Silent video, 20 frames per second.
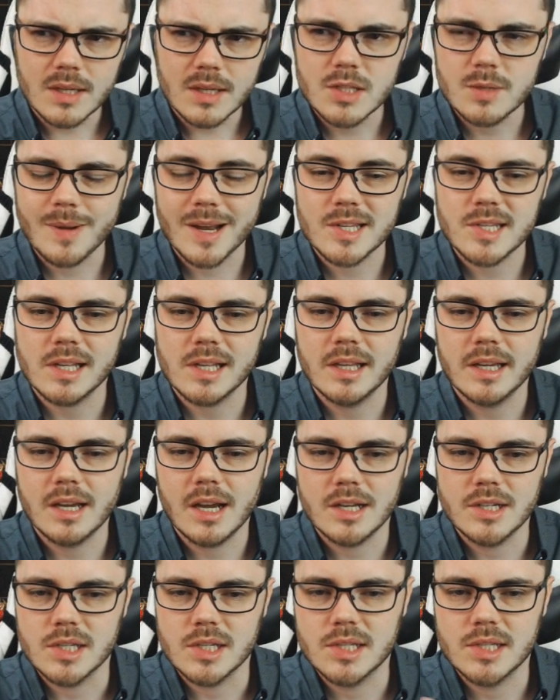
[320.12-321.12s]
So basically,
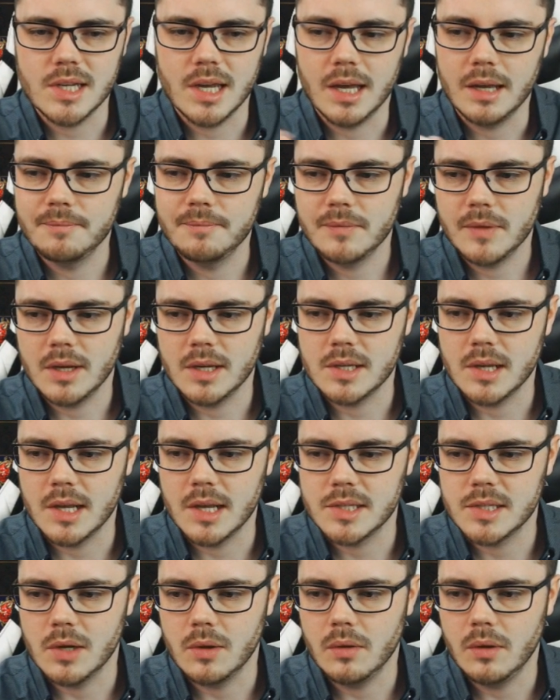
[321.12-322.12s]
I just I
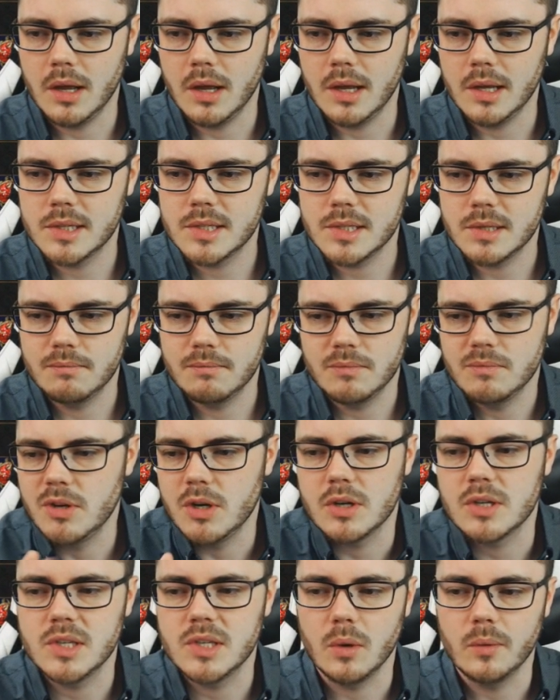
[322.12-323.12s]

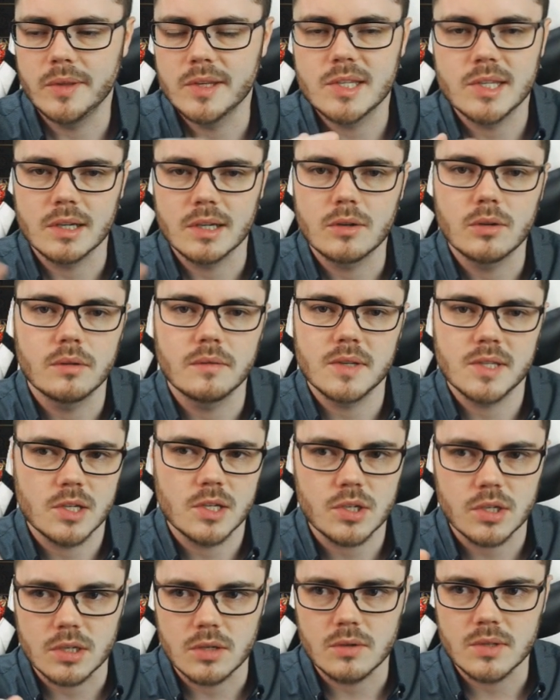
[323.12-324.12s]
sold this and could have
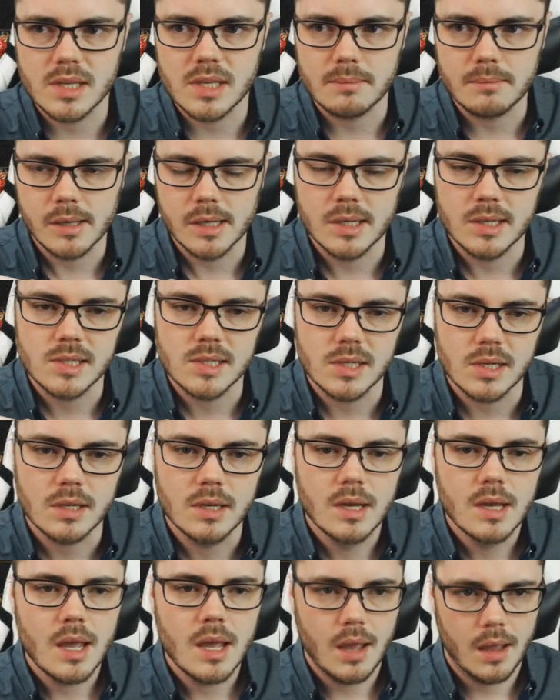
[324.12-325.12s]
essentially used that money to
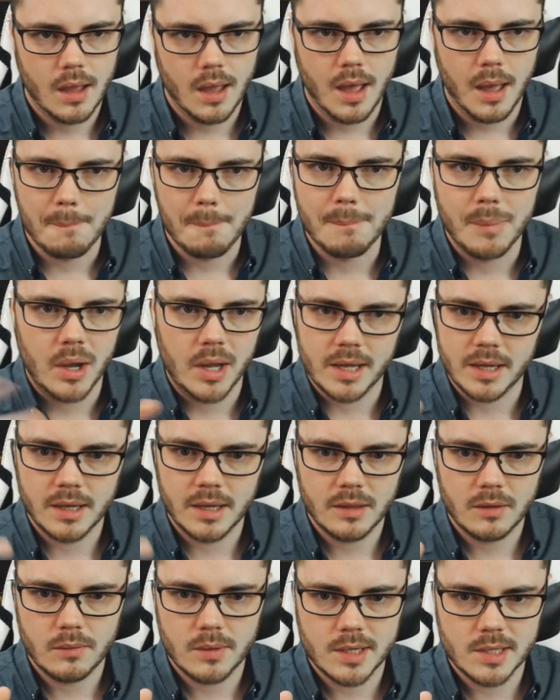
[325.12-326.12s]
buy
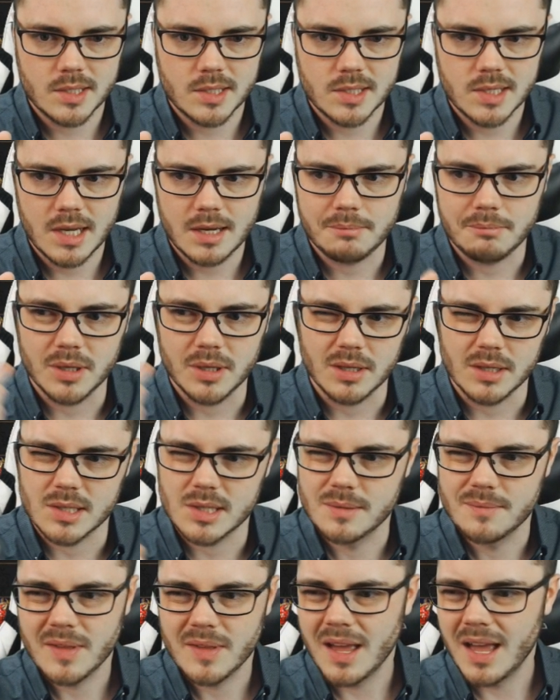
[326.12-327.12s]
another one instead,
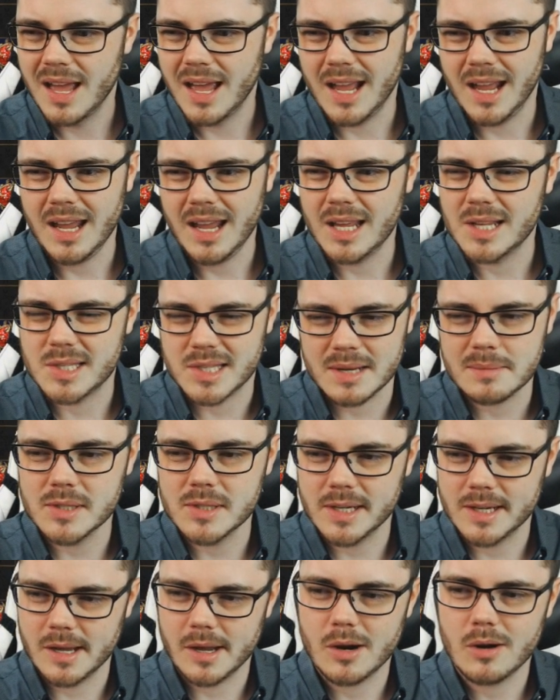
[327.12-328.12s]
because it seems
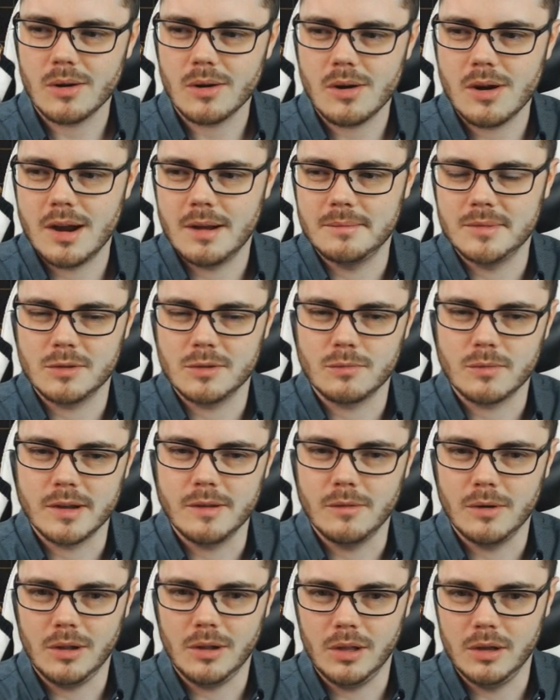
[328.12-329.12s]
like a crime to
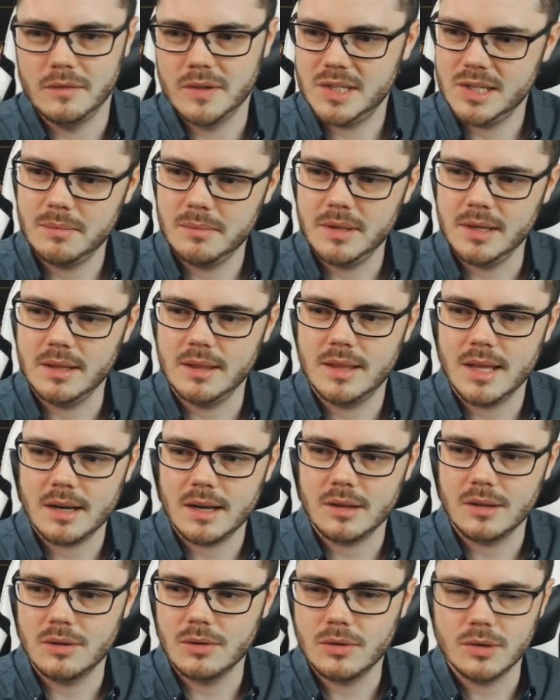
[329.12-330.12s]
re-roll over something
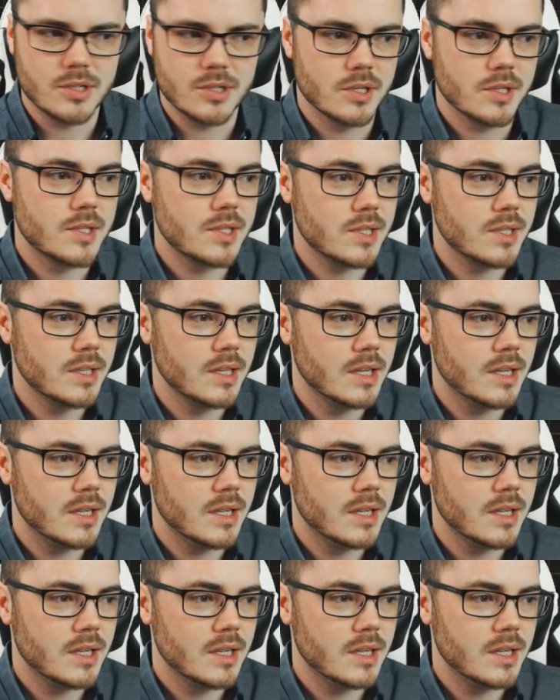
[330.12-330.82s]
that gorgeous.